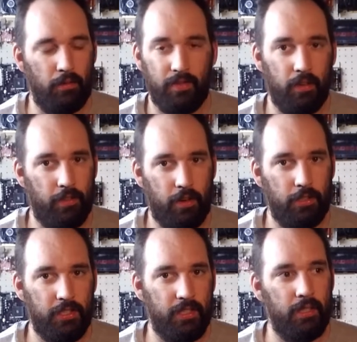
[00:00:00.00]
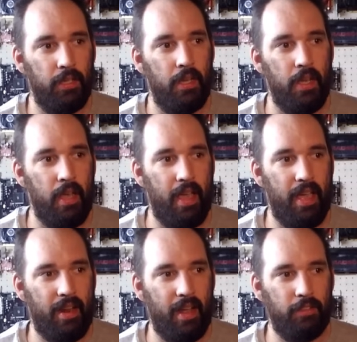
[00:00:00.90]
was very lethargic,
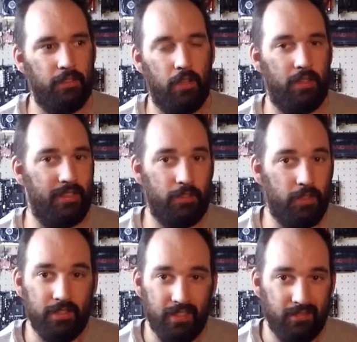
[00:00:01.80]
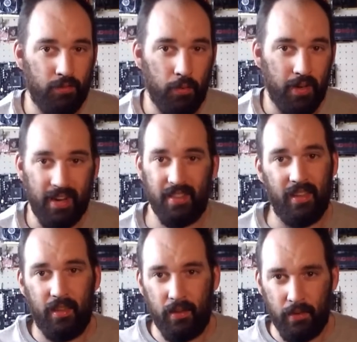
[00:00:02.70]
and I just lost interest in doing
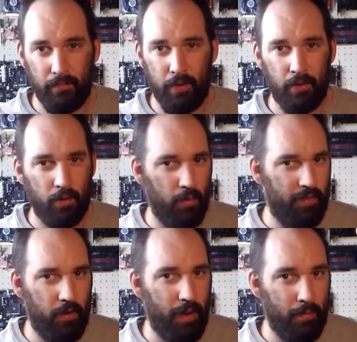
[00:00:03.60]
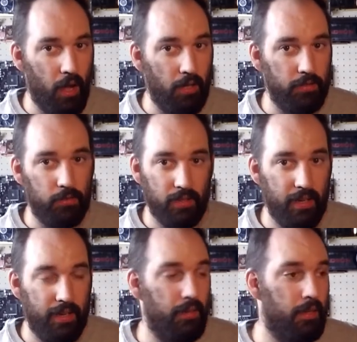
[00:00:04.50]
anything computer or video game console
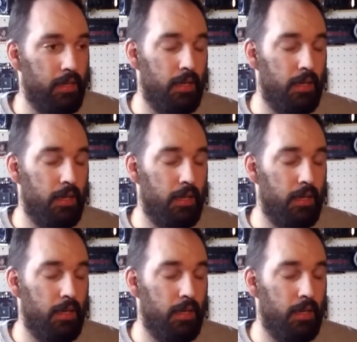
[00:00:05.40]
related.